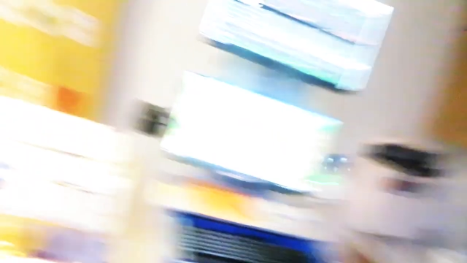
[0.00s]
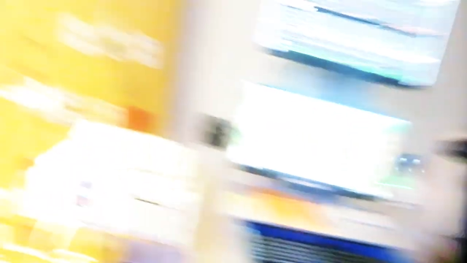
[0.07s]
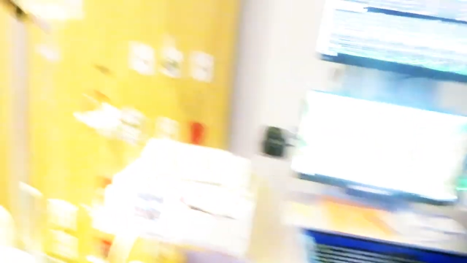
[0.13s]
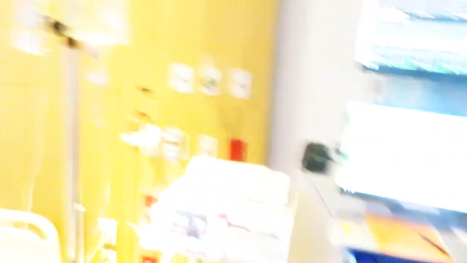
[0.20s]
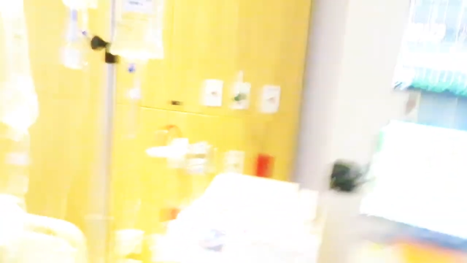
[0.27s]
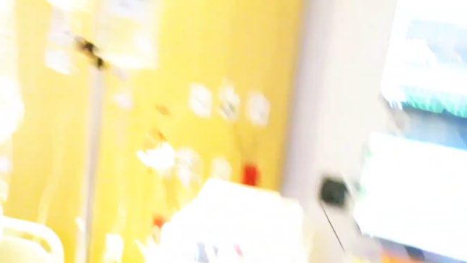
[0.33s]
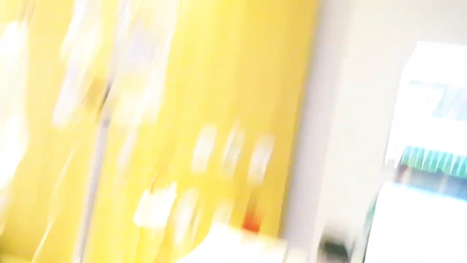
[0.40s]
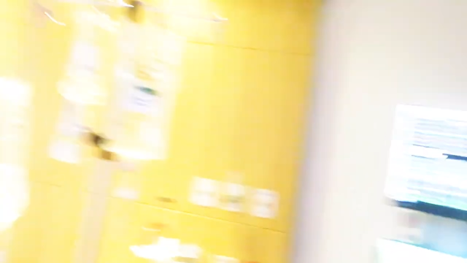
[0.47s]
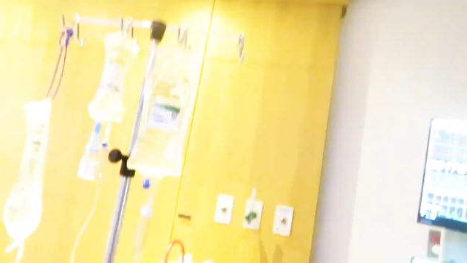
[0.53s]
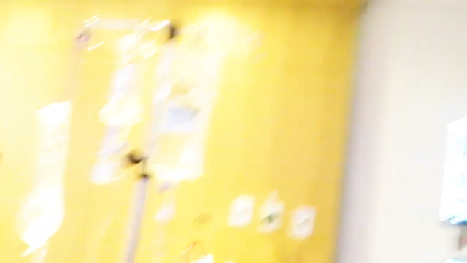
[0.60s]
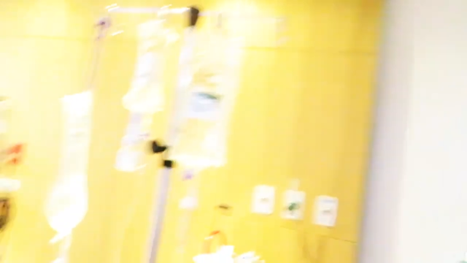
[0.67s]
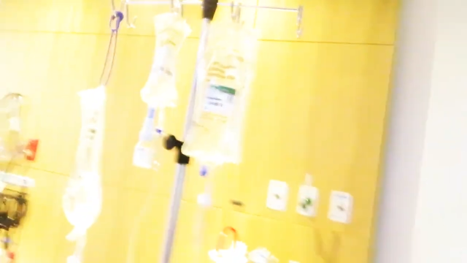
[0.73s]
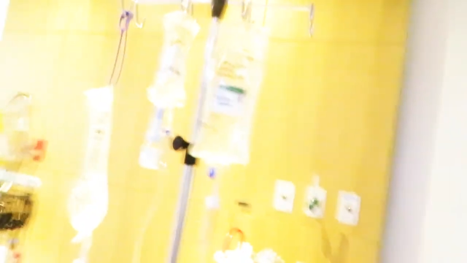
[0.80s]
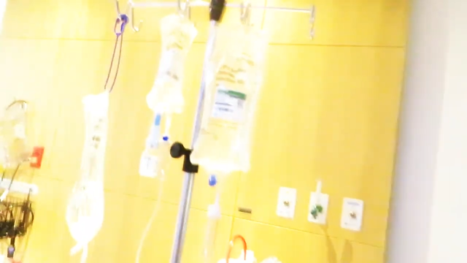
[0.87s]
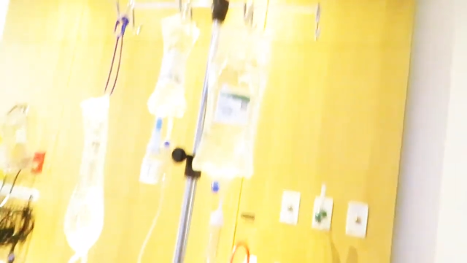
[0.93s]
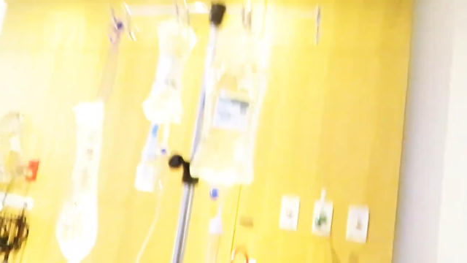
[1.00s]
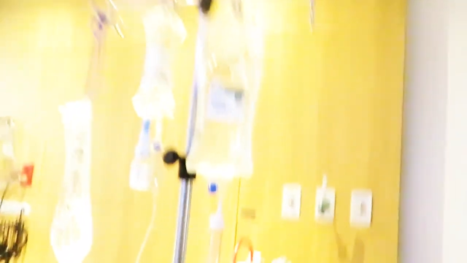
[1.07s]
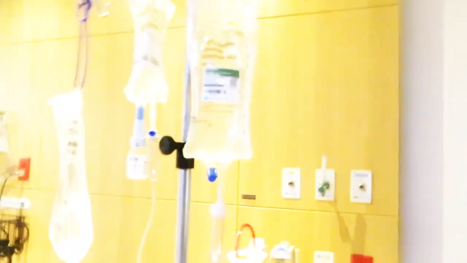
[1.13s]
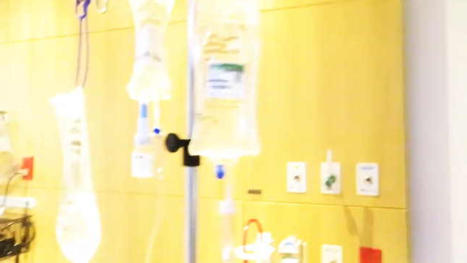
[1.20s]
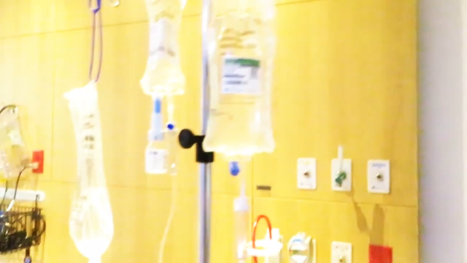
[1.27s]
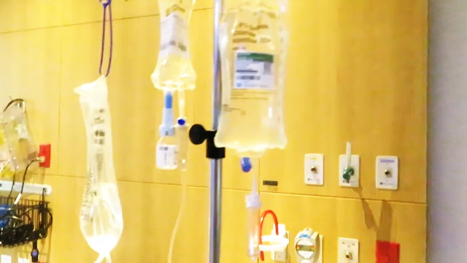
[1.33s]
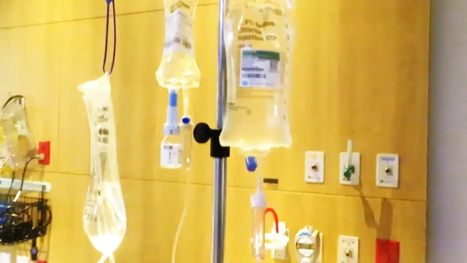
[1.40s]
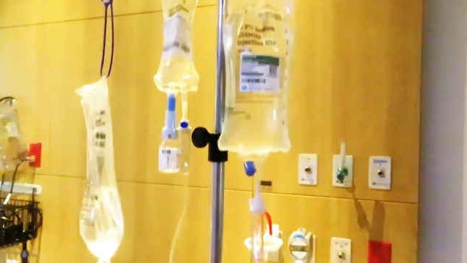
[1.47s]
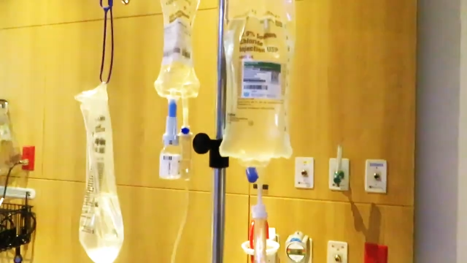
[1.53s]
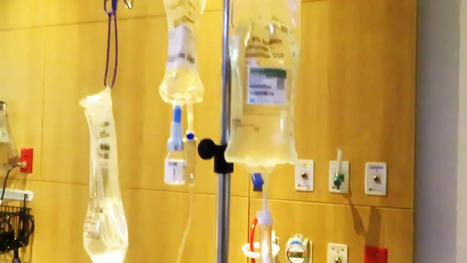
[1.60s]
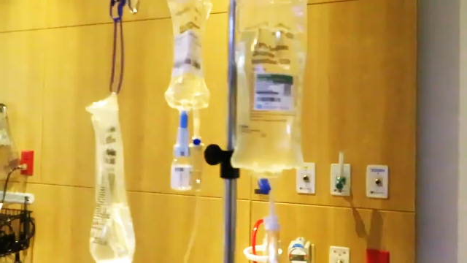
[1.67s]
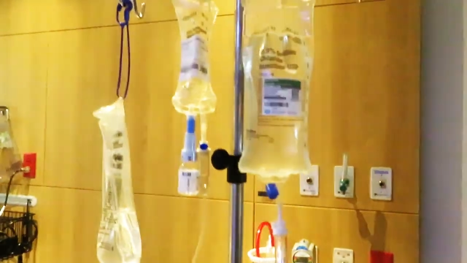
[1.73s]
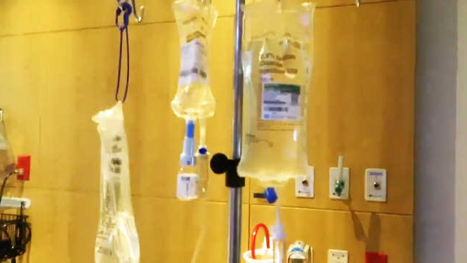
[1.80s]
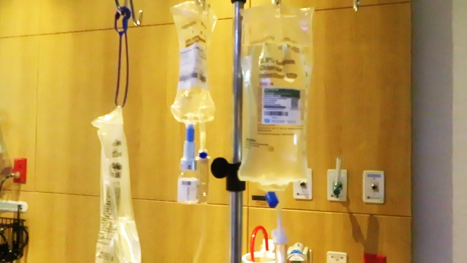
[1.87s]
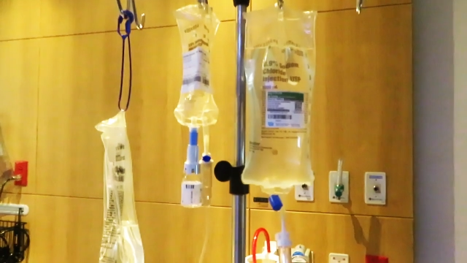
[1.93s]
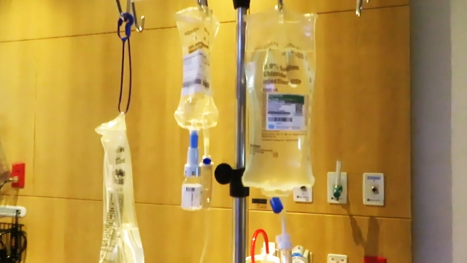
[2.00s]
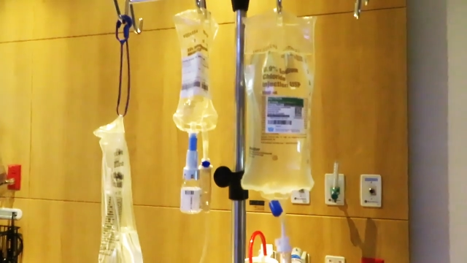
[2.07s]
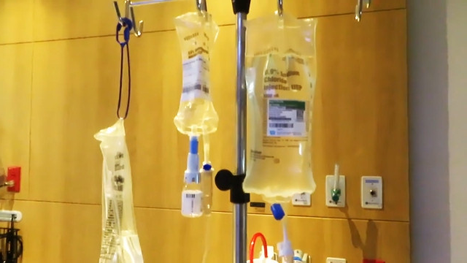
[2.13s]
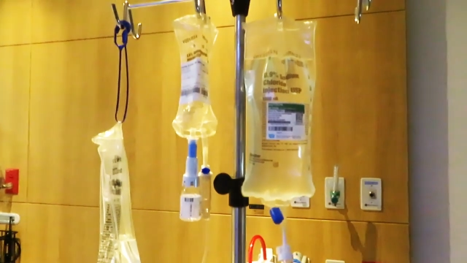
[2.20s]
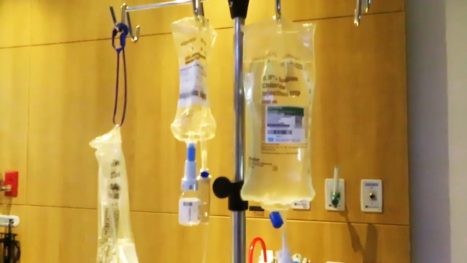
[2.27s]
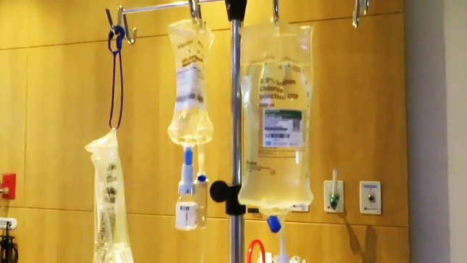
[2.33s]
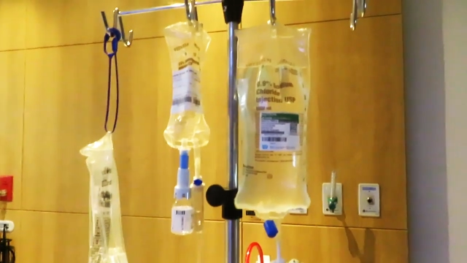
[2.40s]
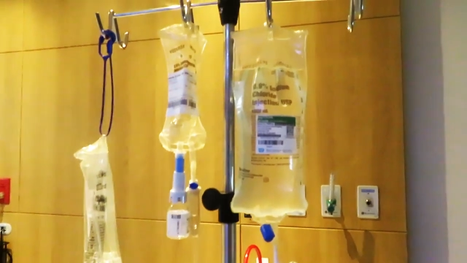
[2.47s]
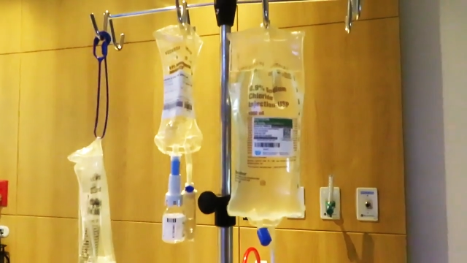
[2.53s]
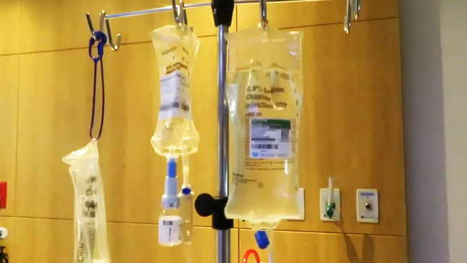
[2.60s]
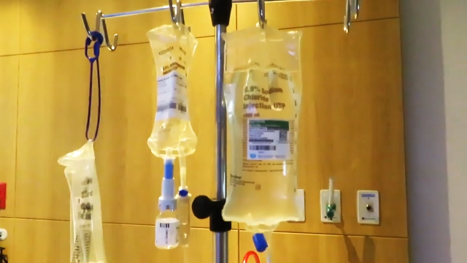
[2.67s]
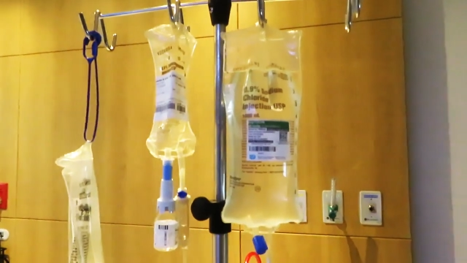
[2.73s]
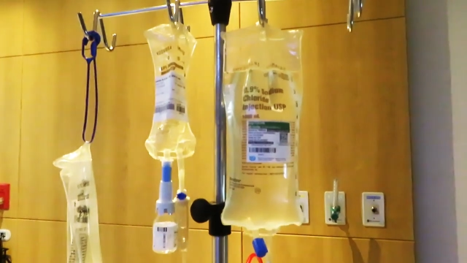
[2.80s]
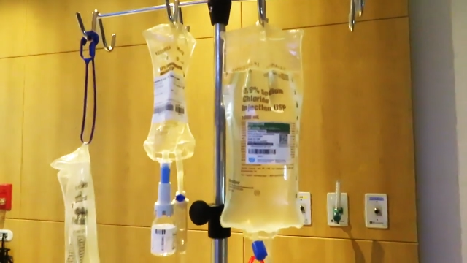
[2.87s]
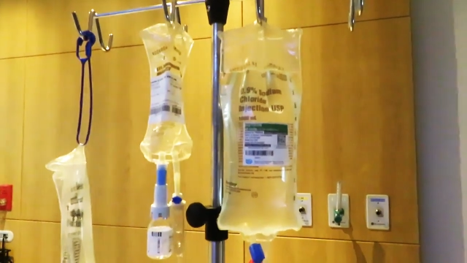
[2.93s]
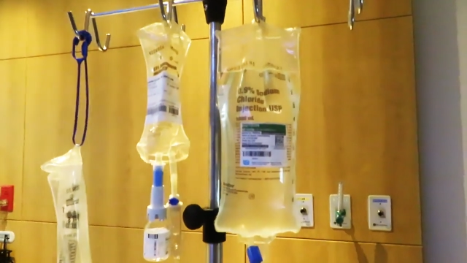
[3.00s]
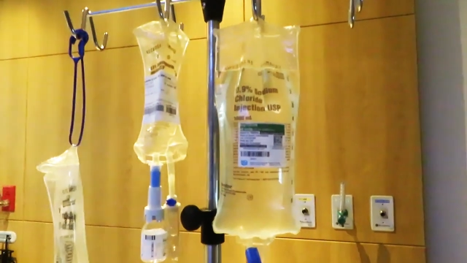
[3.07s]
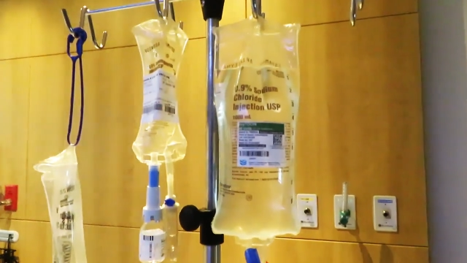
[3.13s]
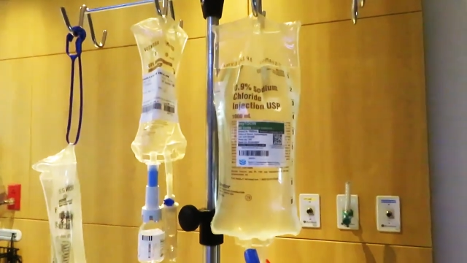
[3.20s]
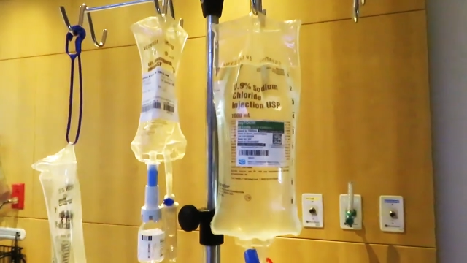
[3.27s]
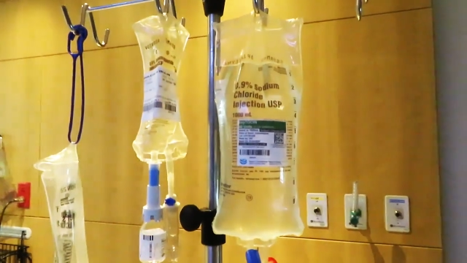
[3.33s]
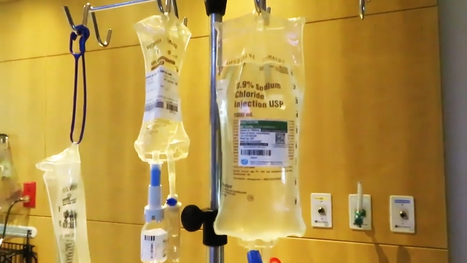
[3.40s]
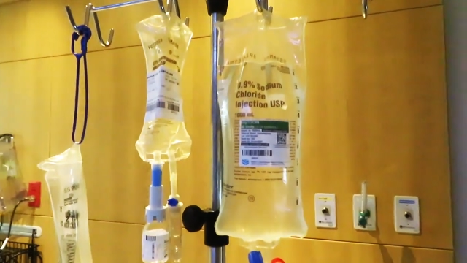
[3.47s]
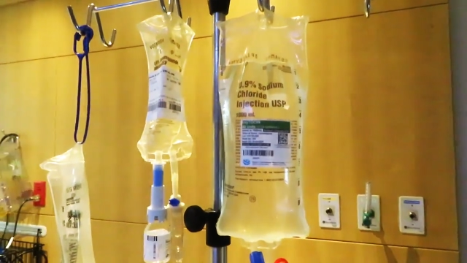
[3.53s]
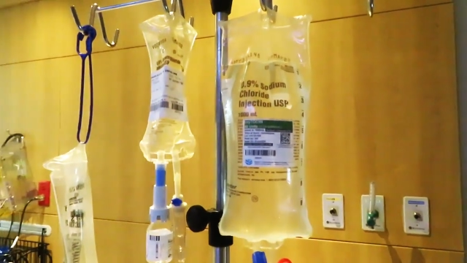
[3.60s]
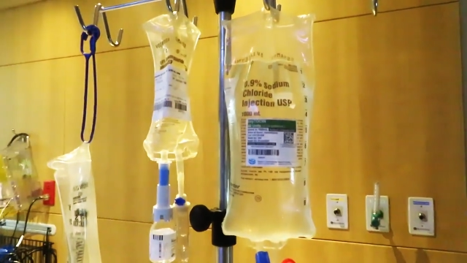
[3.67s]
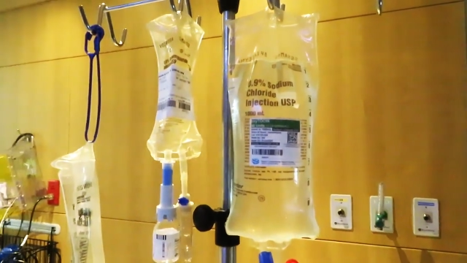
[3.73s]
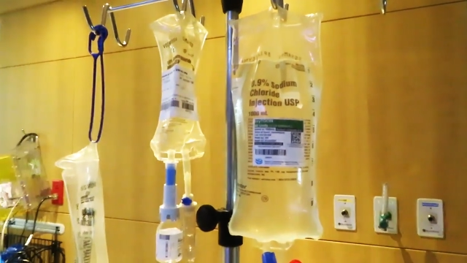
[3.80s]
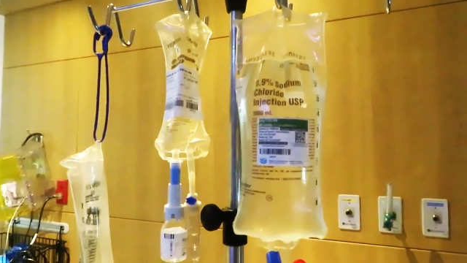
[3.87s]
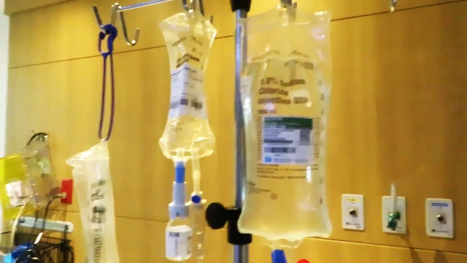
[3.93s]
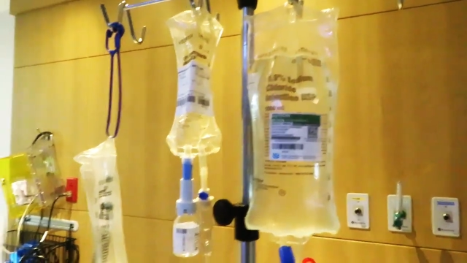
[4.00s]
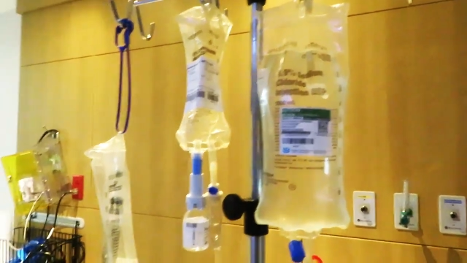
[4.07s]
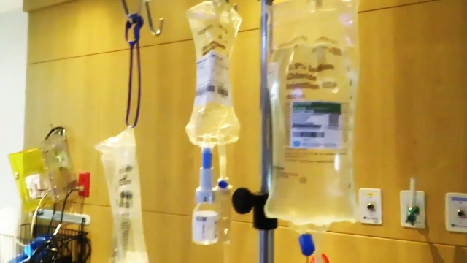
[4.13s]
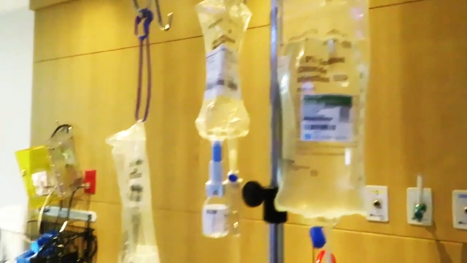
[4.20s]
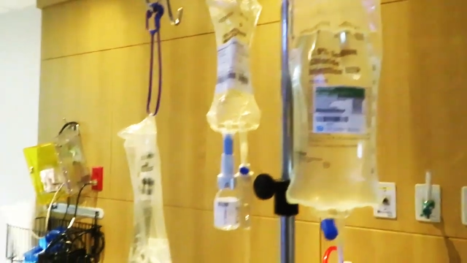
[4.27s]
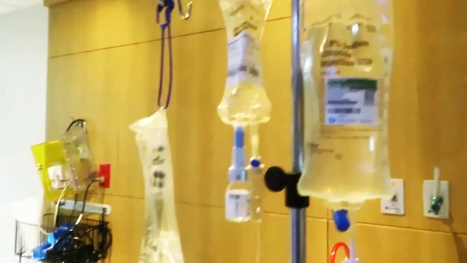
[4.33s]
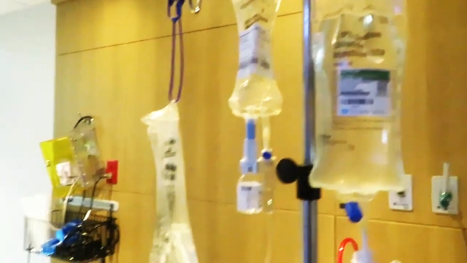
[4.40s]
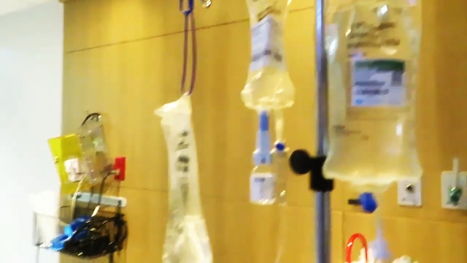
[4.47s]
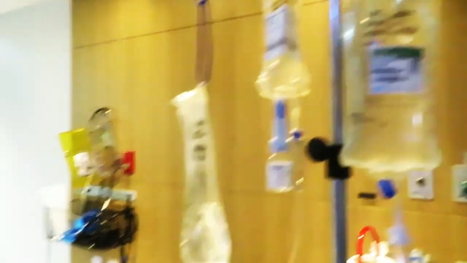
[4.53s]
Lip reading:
Nobody's mouth can be seen.